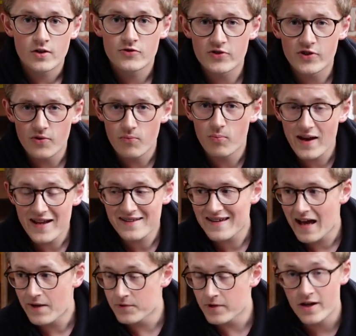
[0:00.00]
So we're
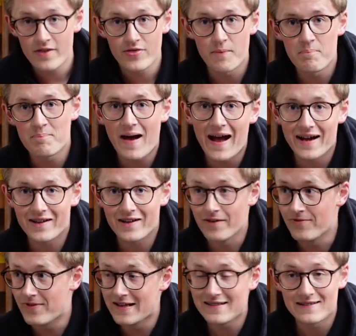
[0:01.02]
down at the back
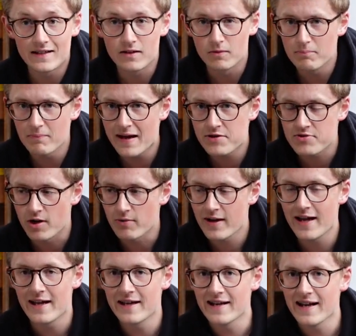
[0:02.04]
of this little Metro
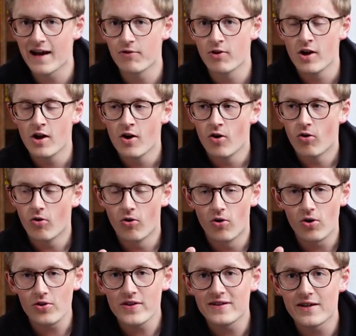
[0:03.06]
here. Now,
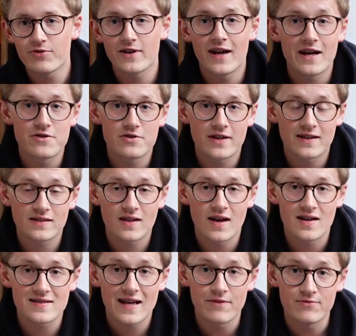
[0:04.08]
all the different Hydragas
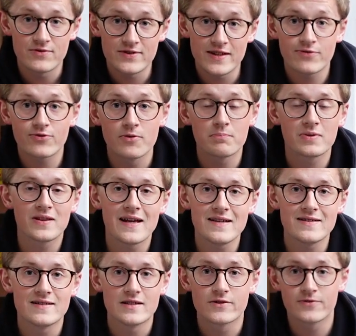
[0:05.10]
cars have different
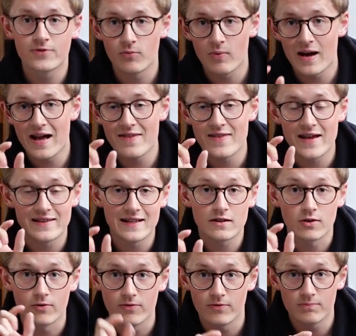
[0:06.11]
places for where their
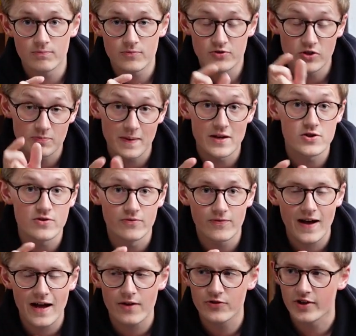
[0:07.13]
little suspension
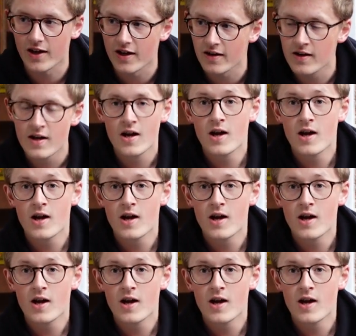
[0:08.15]
valves are.